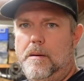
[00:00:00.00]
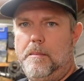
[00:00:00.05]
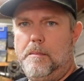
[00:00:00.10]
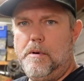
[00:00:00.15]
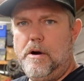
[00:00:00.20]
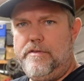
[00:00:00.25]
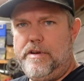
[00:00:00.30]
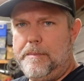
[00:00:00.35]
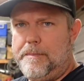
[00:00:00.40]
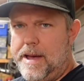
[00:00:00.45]

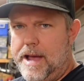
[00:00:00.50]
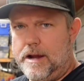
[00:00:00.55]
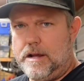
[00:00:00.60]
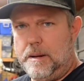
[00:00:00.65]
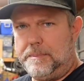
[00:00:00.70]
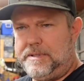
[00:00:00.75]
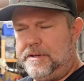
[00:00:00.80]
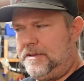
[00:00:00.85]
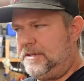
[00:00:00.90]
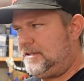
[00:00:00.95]
Moving back
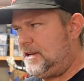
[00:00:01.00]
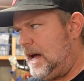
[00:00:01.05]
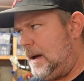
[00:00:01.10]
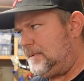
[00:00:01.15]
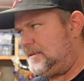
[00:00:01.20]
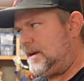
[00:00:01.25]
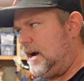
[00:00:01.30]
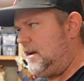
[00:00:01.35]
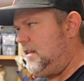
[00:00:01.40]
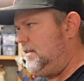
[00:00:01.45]
up to the top
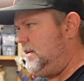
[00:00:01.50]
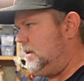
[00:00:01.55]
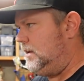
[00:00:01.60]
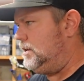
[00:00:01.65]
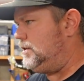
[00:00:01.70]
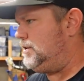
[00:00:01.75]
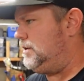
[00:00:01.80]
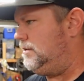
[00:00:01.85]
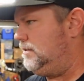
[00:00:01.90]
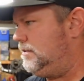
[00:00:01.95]
side of the
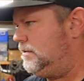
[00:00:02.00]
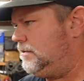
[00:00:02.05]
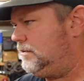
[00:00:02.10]
engine,